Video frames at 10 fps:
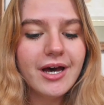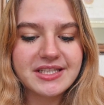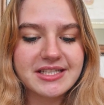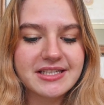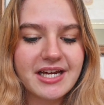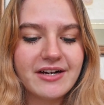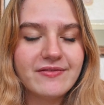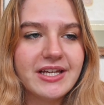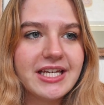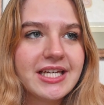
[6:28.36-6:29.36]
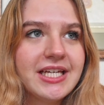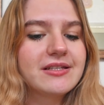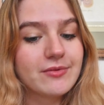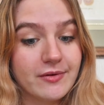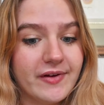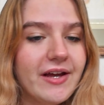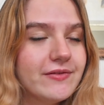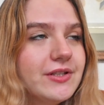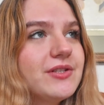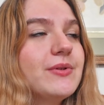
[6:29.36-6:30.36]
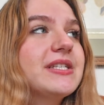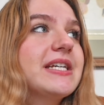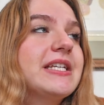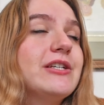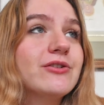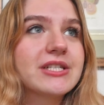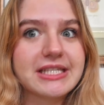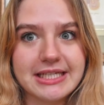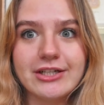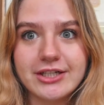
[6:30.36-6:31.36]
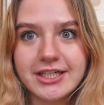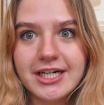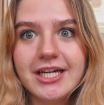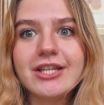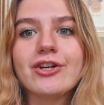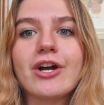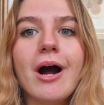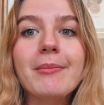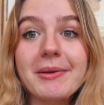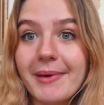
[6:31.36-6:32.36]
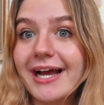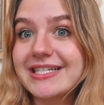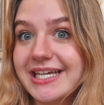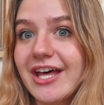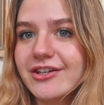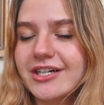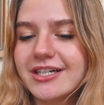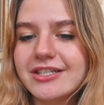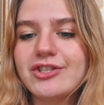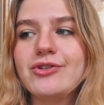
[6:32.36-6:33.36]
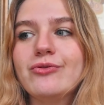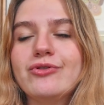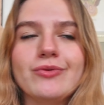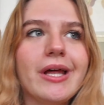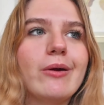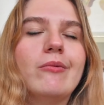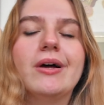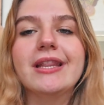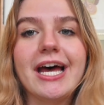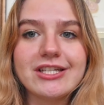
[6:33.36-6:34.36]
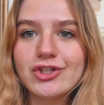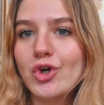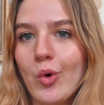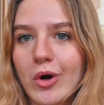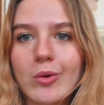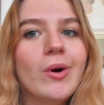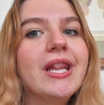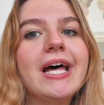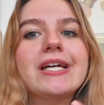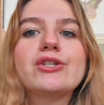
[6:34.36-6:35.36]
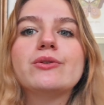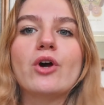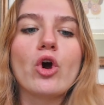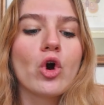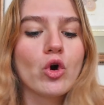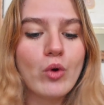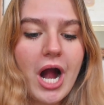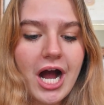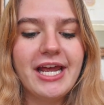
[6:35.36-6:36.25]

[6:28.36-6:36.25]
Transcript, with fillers: This is kind of like, it's a revival, so it's like years later they're coming back together to do, like, one last tour, one last hurrah.